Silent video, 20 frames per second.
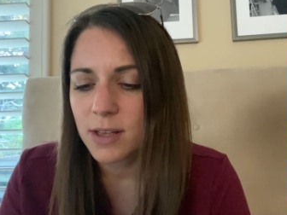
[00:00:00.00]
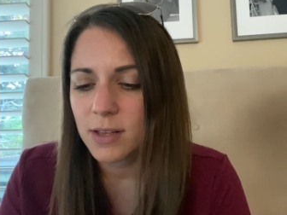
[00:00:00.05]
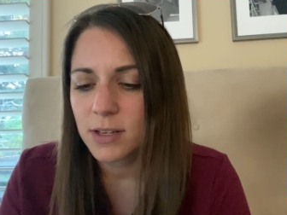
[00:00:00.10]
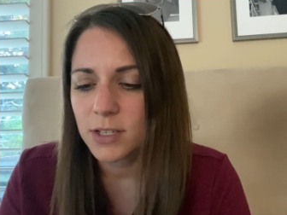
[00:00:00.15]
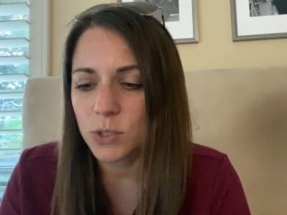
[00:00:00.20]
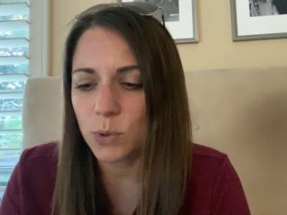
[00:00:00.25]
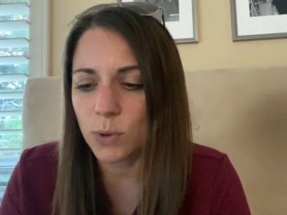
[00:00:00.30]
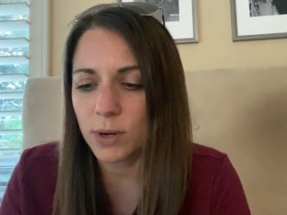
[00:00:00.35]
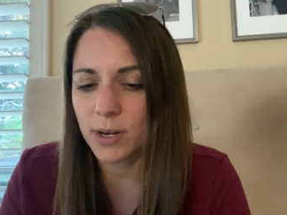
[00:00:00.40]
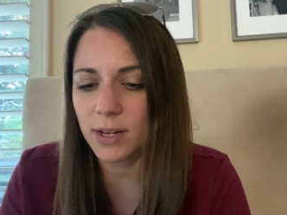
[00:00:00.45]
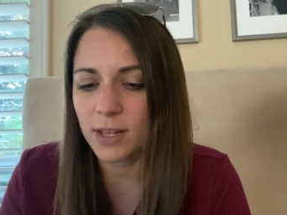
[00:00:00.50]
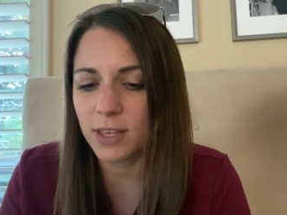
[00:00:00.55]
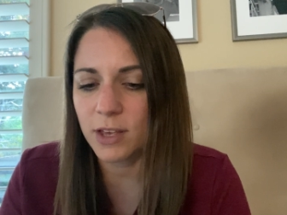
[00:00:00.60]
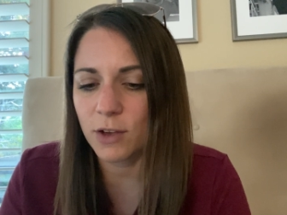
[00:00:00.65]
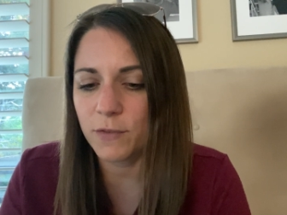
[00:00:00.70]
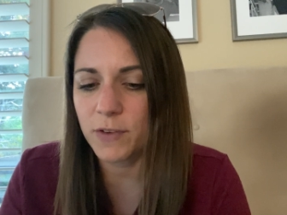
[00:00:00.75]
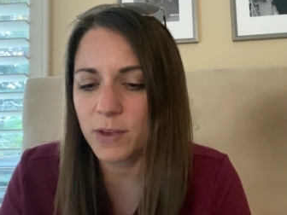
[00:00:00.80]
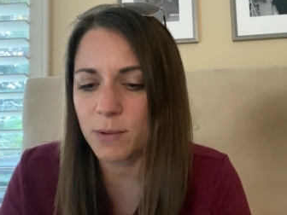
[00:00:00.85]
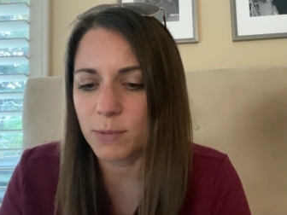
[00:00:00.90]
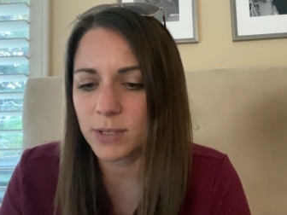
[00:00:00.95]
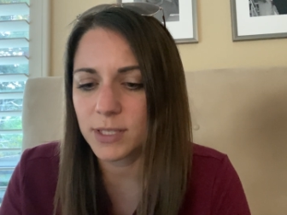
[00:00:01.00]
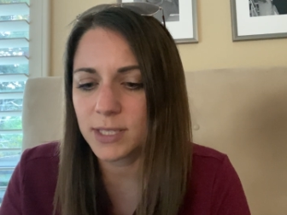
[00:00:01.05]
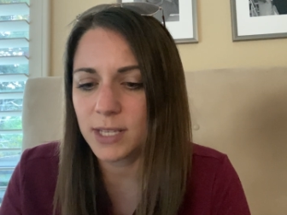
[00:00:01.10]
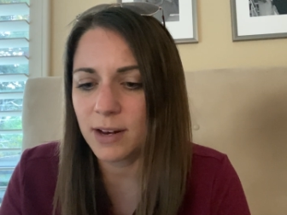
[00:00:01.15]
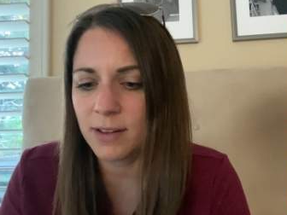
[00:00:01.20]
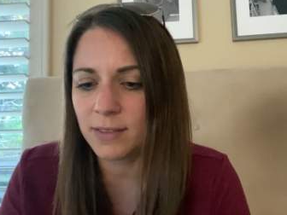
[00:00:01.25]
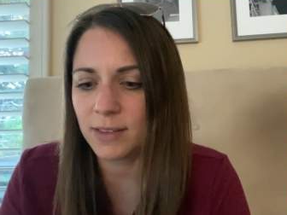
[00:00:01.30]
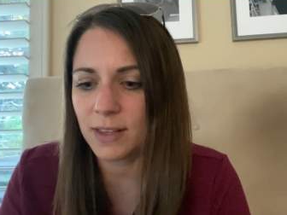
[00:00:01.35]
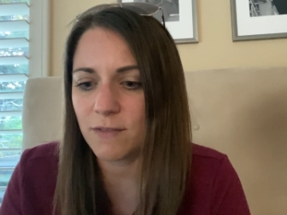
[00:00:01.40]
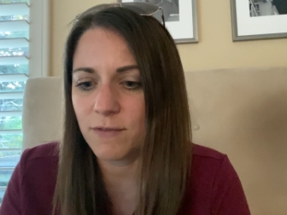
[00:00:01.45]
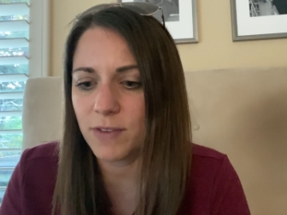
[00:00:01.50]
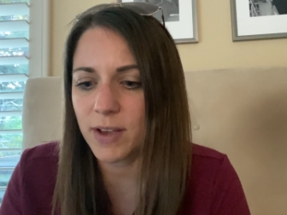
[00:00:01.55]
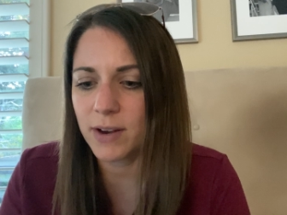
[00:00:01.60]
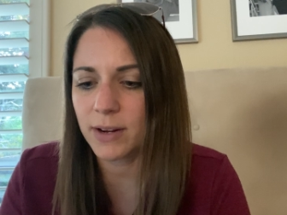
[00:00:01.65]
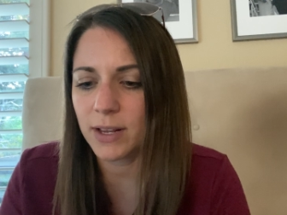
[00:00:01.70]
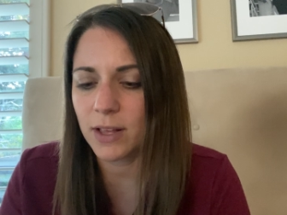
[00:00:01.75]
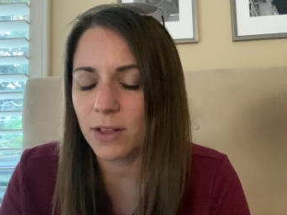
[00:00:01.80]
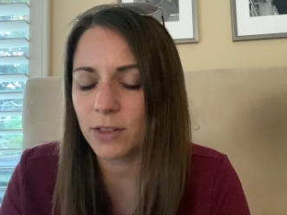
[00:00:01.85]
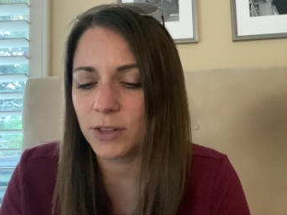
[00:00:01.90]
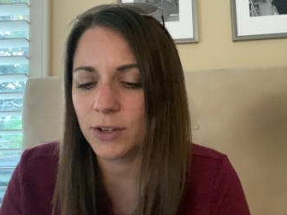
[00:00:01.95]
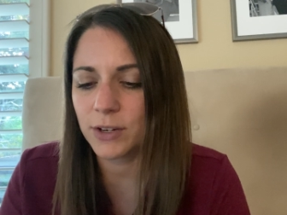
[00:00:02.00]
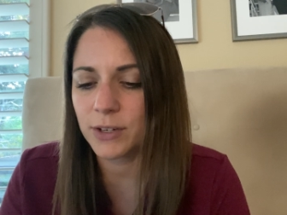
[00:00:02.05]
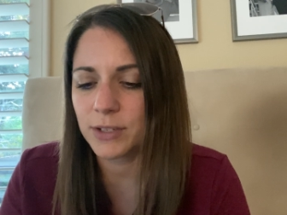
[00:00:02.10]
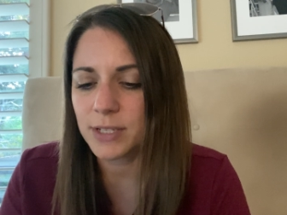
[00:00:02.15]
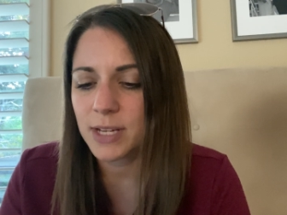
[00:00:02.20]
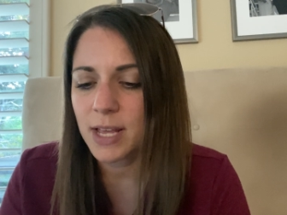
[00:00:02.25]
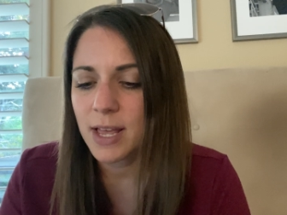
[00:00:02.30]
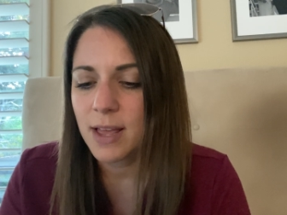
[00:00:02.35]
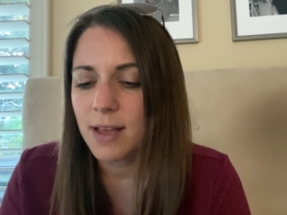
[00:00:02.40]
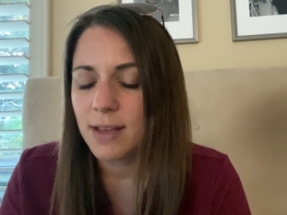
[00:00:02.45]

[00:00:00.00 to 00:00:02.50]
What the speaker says: Soren and Gylfi were suddenly very alert,